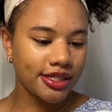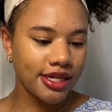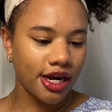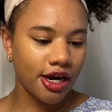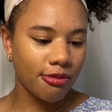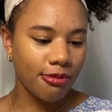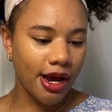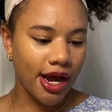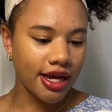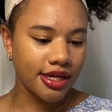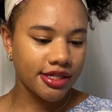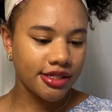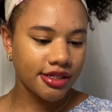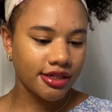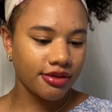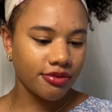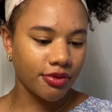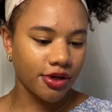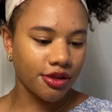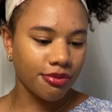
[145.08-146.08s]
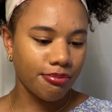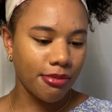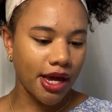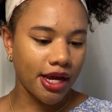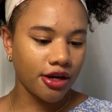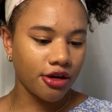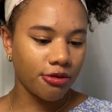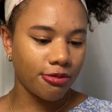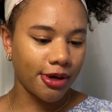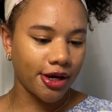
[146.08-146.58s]
Hair Mask with
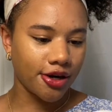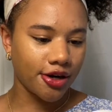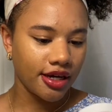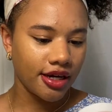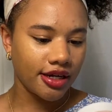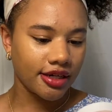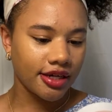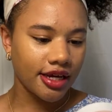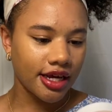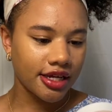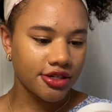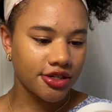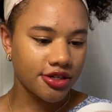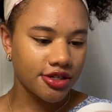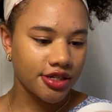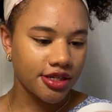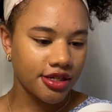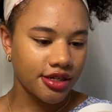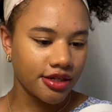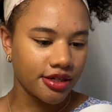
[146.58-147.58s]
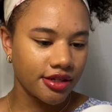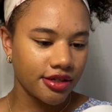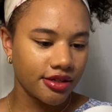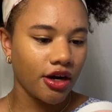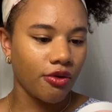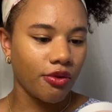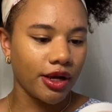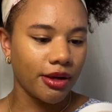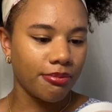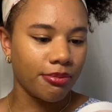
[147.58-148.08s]
mango butter and castor seed. Oh
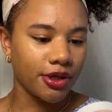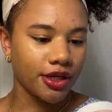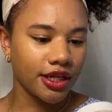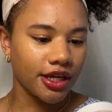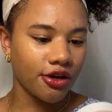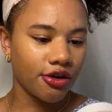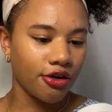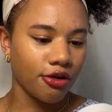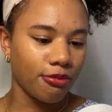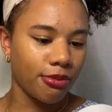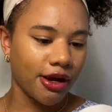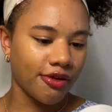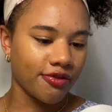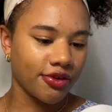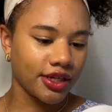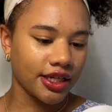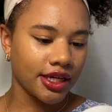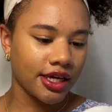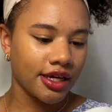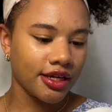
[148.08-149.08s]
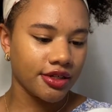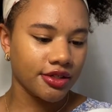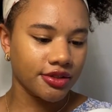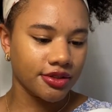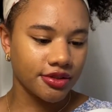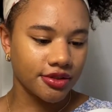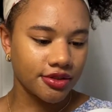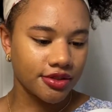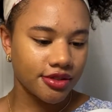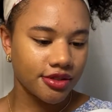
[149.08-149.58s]
wait, Bolero Beverly
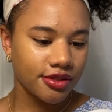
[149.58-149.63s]
Hills.